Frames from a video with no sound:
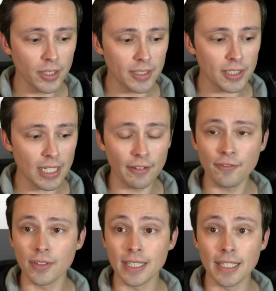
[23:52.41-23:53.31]
good stuff
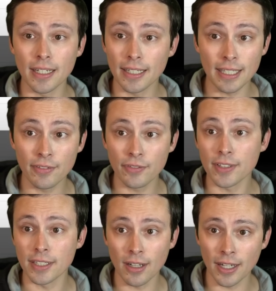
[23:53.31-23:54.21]
for the uh, even
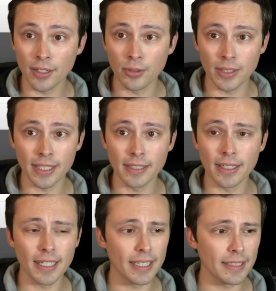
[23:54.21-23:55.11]
for the non OLED
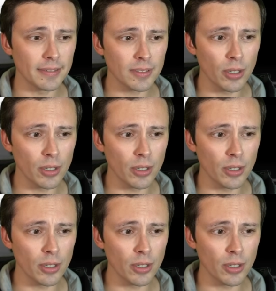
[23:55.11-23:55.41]
uh,